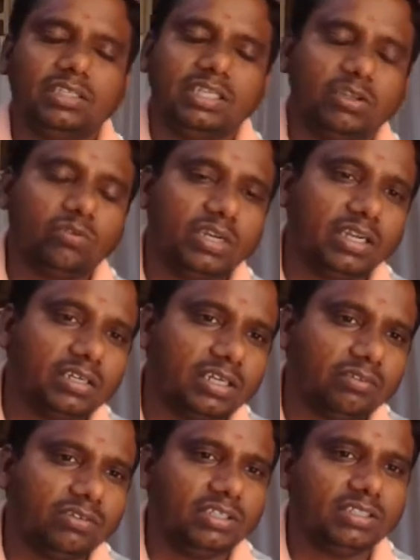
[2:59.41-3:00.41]

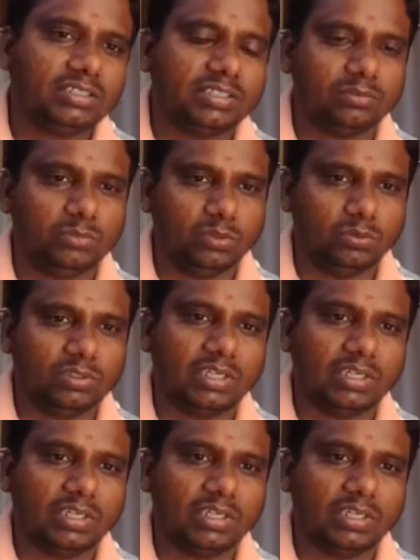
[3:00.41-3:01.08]
liquidator will distribute